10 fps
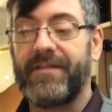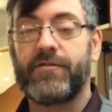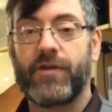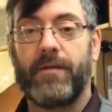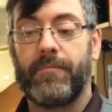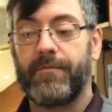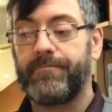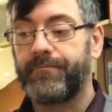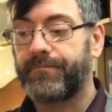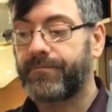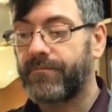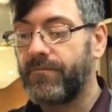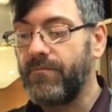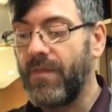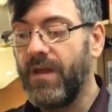and the shape.
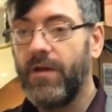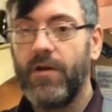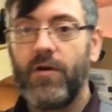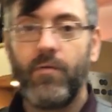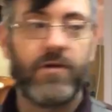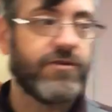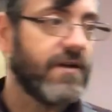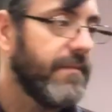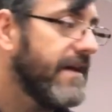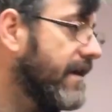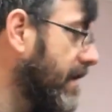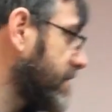Well, she came in